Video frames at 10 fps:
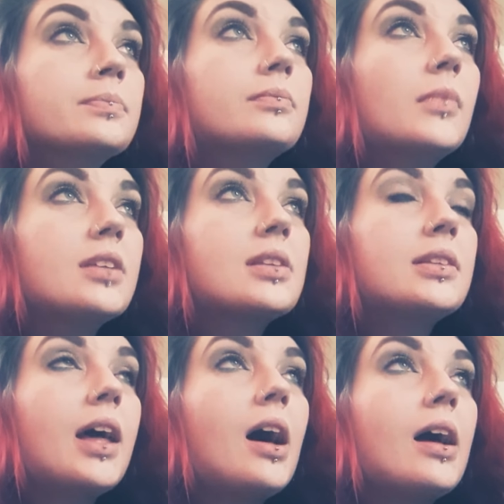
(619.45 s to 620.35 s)
this and
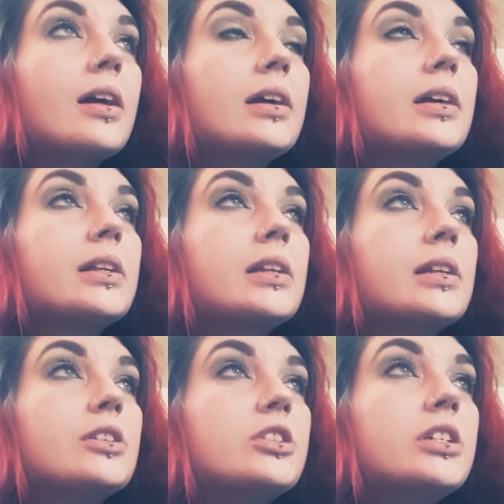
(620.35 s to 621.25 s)
that, and
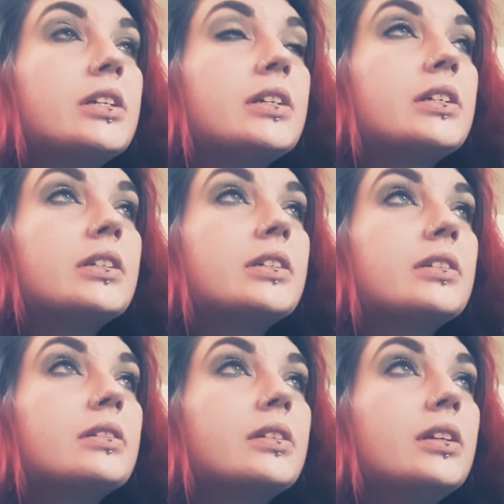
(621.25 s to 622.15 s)
you
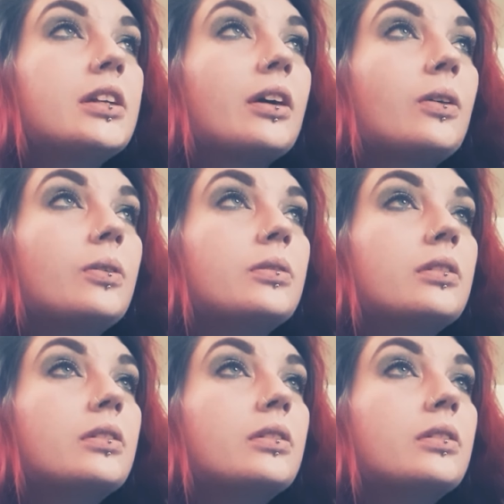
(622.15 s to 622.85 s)
know,